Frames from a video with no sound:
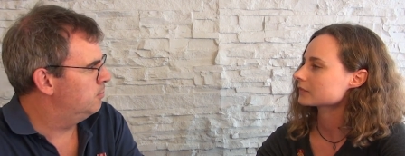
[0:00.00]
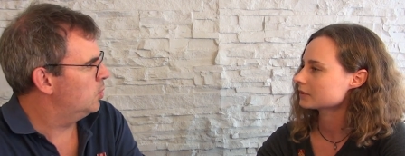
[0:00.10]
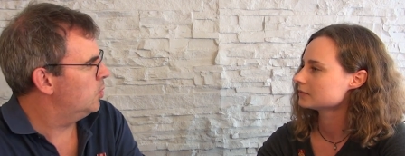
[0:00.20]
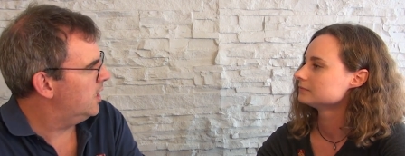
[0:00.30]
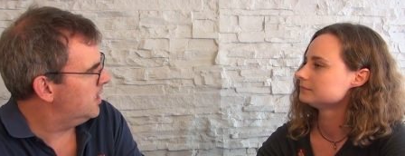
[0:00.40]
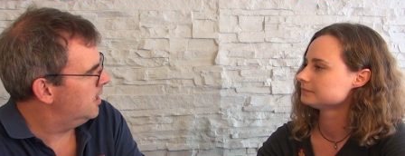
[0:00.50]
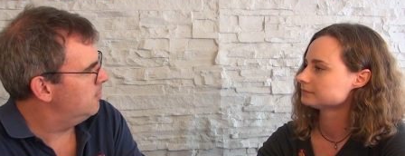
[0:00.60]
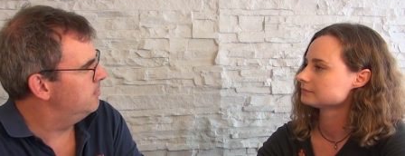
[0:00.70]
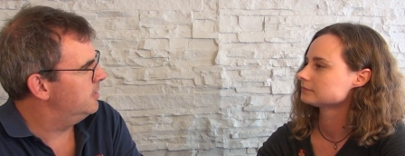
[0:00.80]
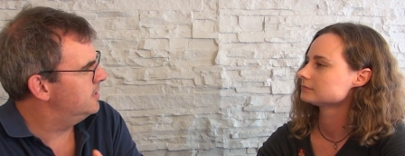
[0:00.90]
Speaker 1: Boko
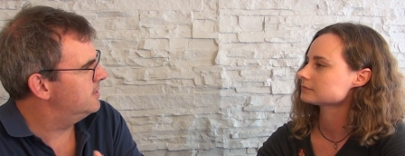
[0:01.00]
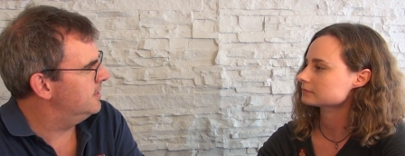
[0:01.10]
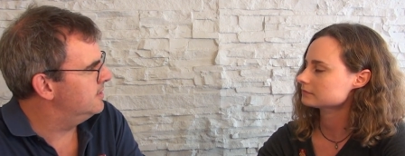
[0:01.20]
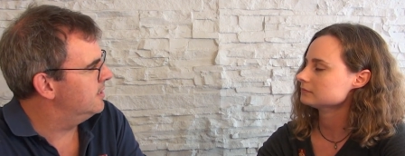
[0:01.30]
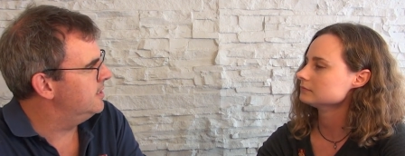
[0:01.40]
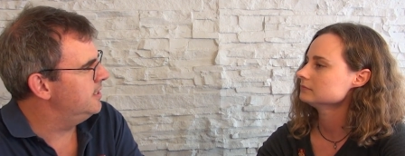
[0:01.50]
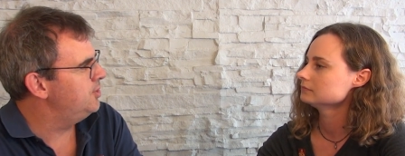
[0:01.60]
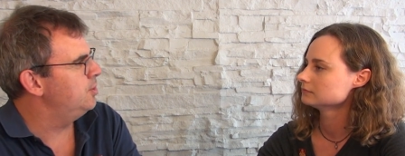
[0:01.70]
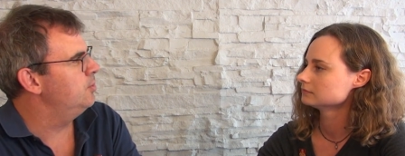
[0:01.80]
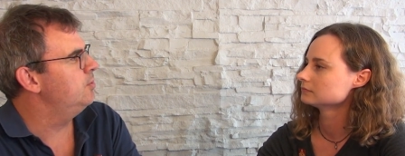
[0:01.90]
Haram, is, is it an
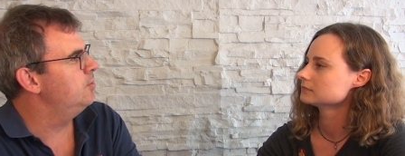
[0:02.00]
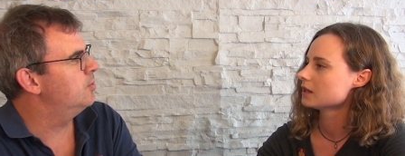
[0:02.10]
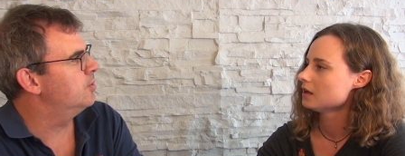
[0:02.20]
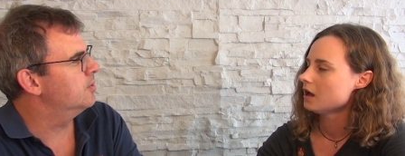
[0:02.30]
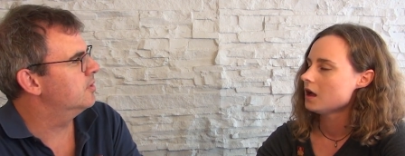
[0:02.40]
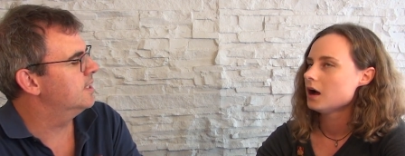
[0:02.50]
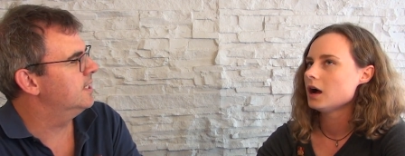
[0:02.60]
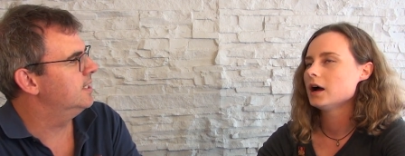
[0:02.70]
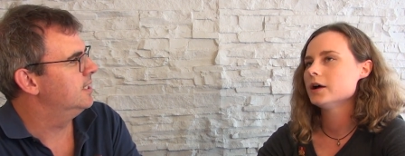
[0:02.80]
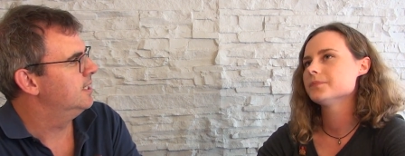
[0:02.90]
issue? or?
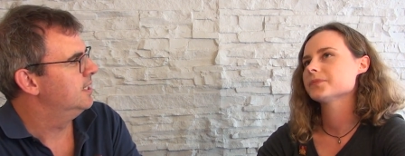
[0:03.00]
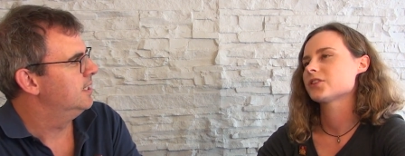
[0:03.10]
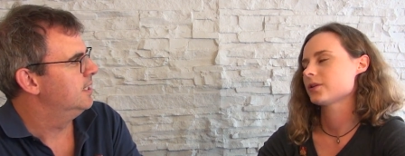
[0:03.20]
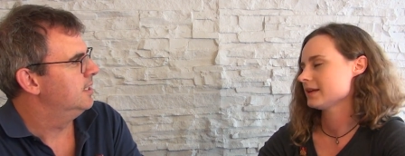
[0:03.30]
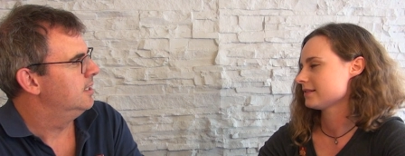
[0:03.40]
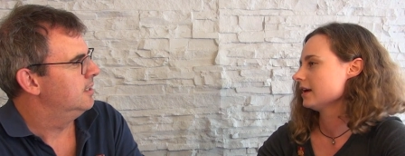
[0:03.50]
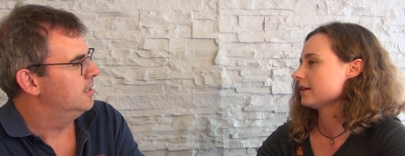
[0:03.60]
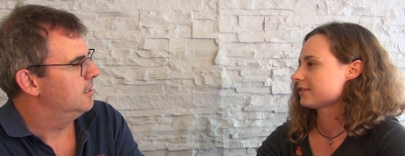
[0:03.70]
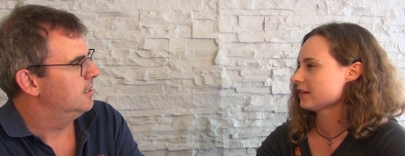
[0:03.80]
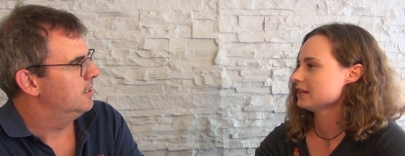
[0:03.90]
Speaker 2: Um, so it
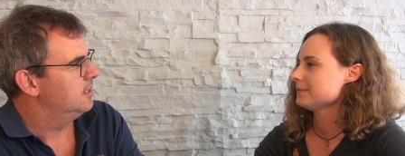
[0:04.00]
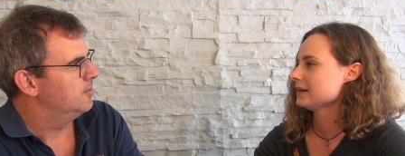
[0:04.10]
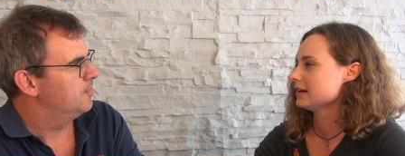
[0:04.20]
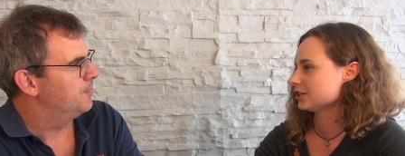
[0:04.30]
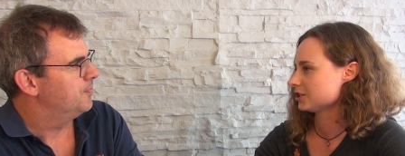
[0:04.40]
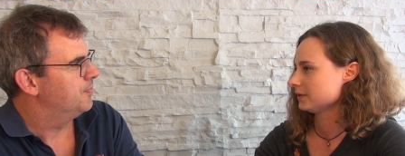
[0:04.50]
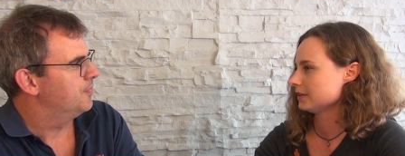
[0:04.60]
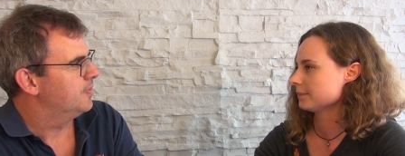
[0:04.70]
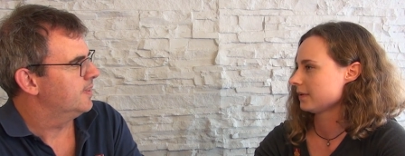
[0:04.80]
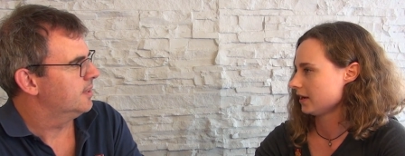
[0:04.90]
has certainly been an issue in
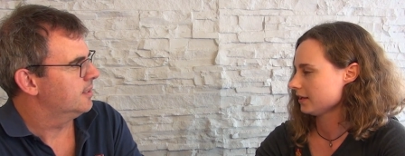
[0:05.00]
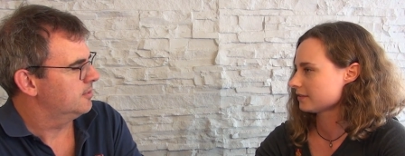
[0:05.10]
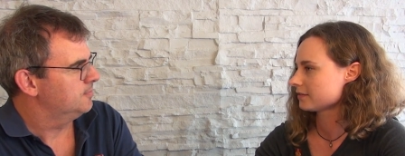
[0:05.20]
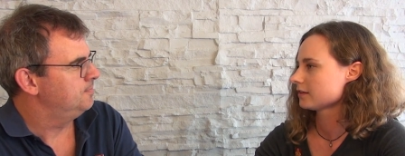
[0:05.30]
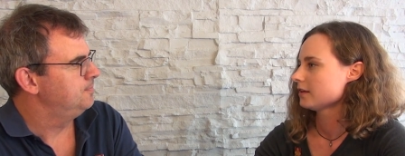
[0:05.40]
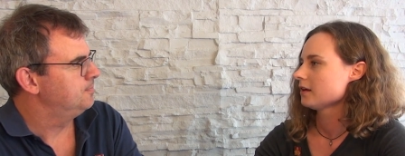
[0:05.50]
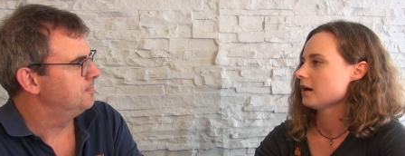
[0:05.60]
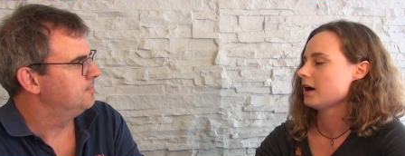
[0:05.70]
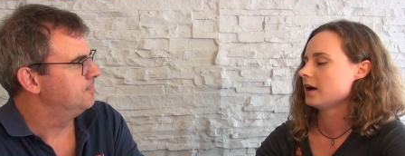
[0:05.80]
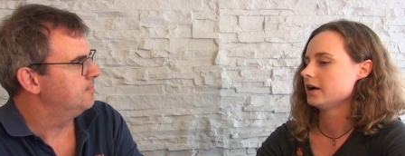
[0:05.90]
the past.
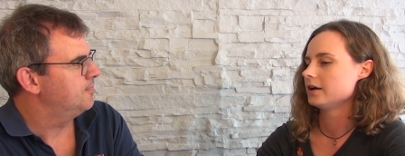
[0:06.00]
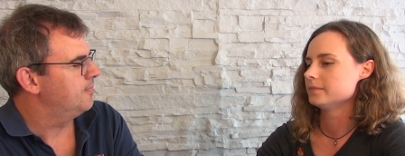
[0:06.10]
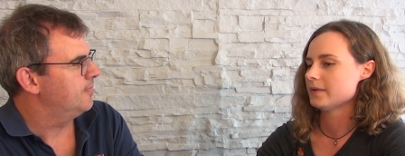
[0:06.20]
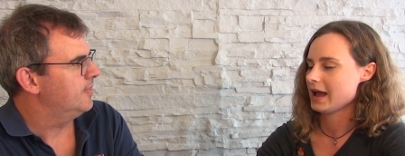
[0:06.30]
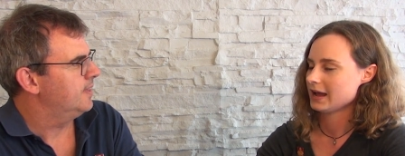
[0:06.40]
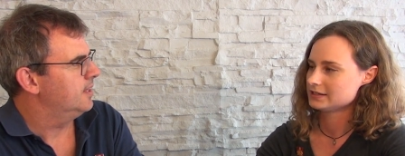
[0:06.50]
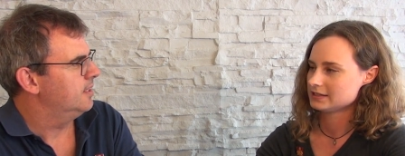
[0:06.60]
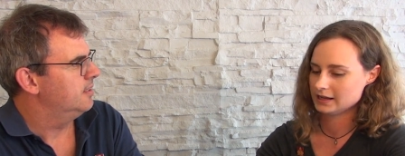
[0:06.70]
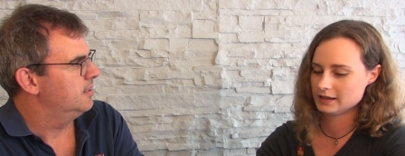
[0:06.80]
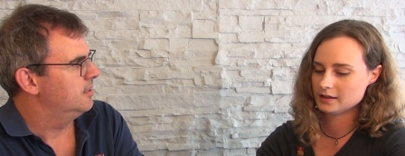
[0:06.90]
Um, and
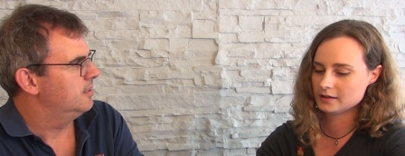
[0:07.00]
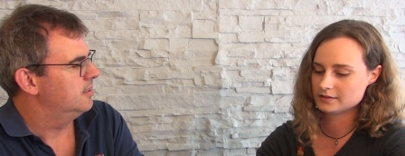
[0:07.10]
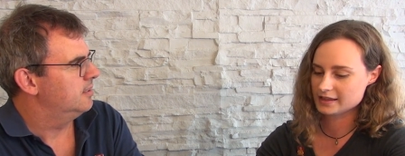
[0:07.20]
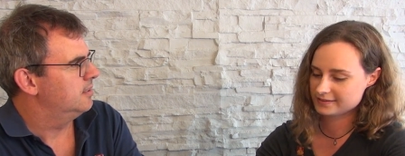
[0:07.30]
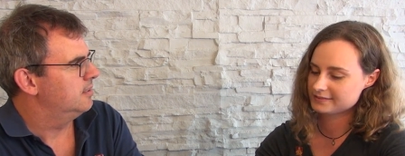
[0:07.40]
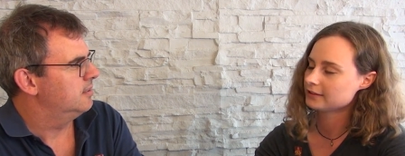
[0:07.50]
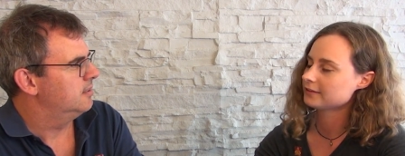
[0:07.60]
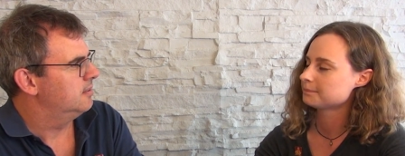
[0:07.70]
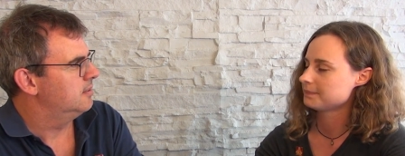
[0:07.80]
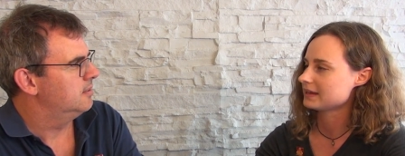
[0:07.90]
uh, there's still
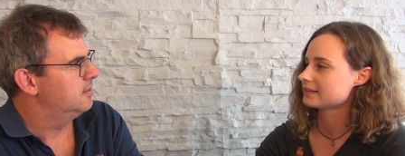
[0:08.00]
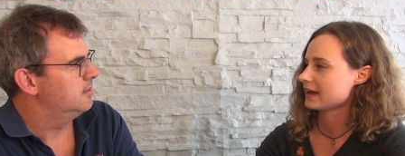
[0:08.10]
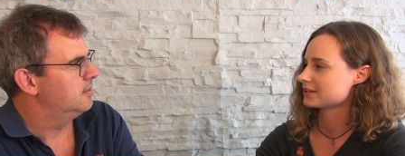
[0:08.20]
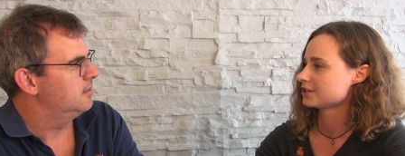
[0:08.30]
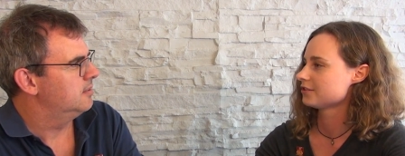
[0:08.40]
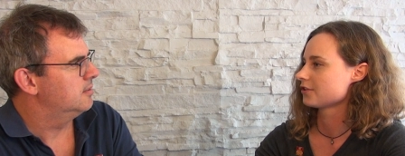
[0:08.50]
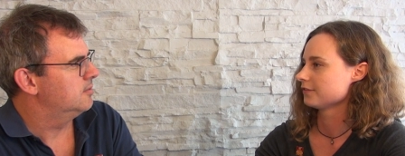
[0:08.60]
big sections